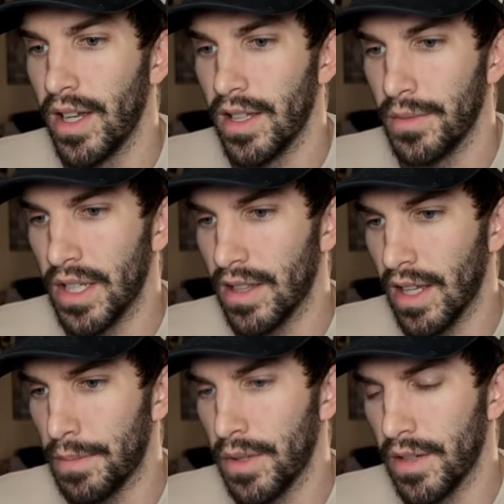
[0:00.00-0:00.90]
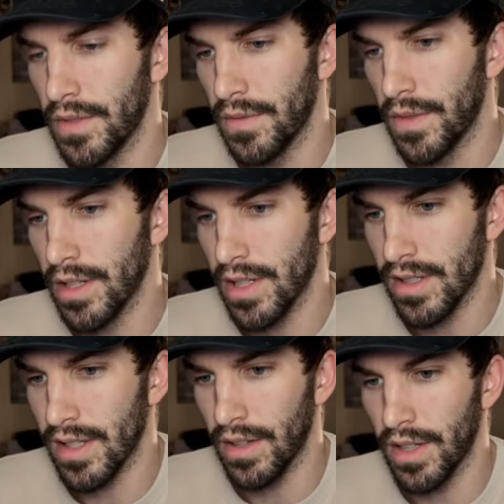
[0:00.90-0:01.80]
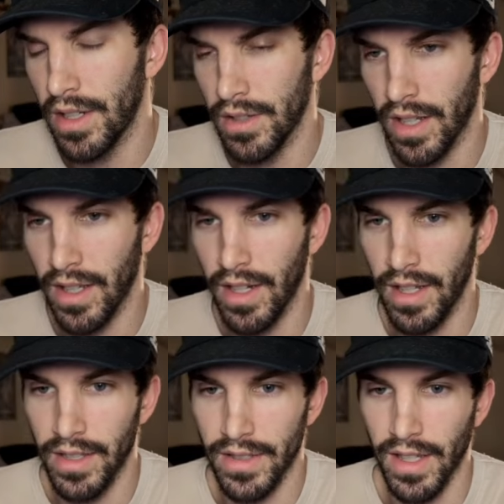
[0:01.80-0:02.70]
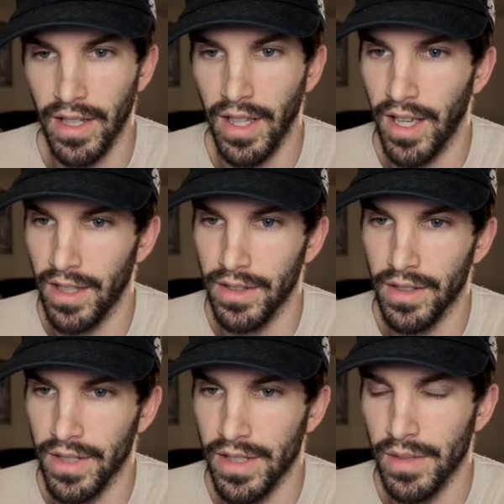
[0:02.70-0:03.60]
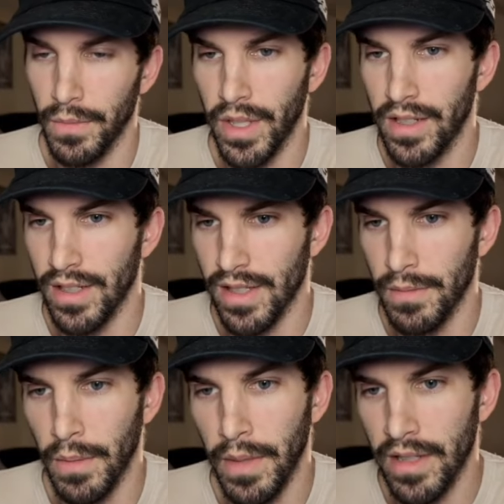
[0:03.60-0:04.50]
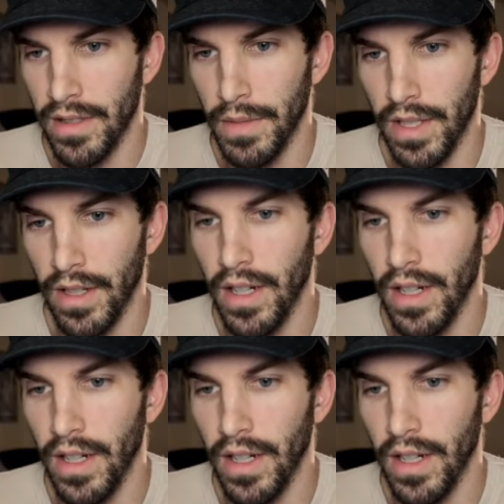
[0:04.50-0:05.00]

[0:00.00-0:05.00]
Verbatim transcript: And then we get that point of divergence down here that kind of hints like, hey, there is some weakness and momentum here.